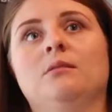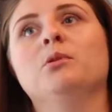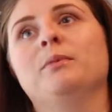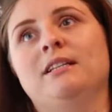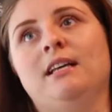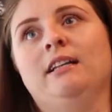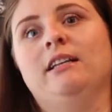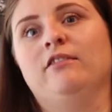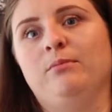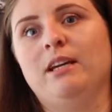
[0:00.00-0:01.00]
mummy and
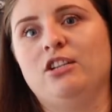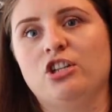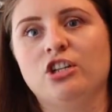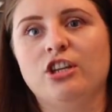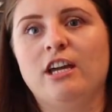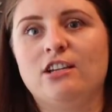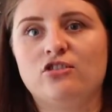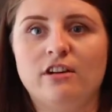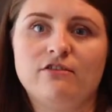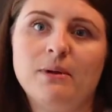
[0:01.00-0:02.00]
daddy have made you go there
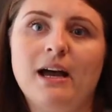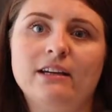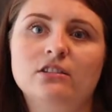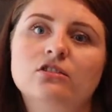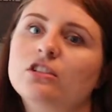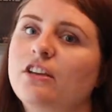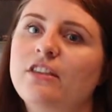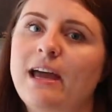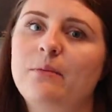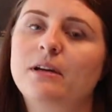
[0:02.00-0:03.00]
straight from high school. You're
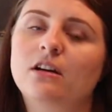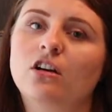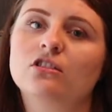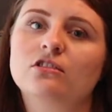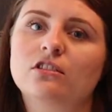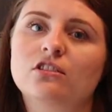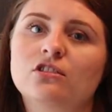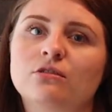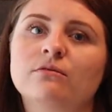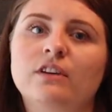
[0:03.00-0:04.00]
there because
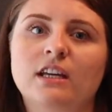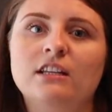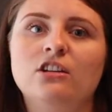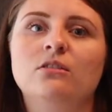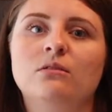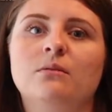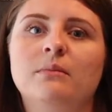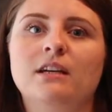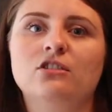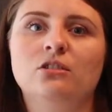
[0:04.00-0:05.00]
there's something in you that
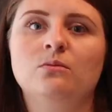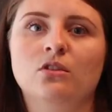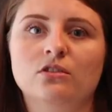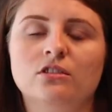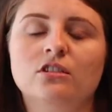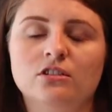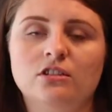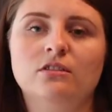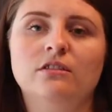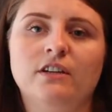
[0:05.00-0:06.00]
makes you want to go
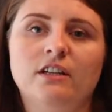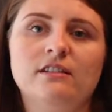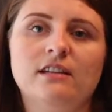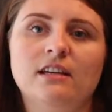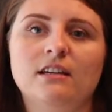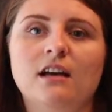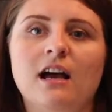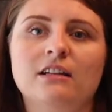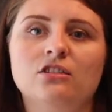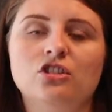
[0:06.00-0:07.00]
to university
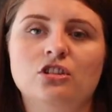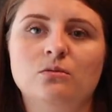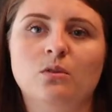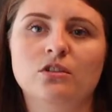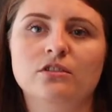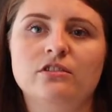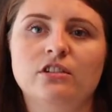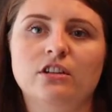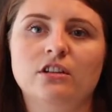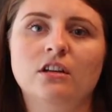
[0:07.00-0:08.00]
and you want
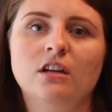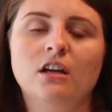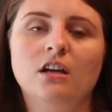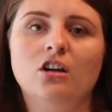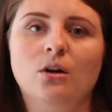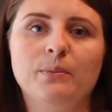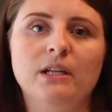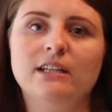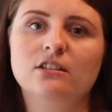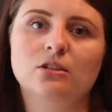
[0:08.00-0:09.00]
to
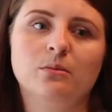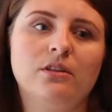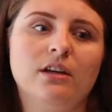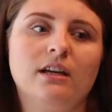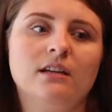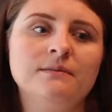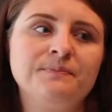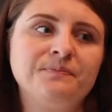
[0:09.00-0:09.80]
complete something.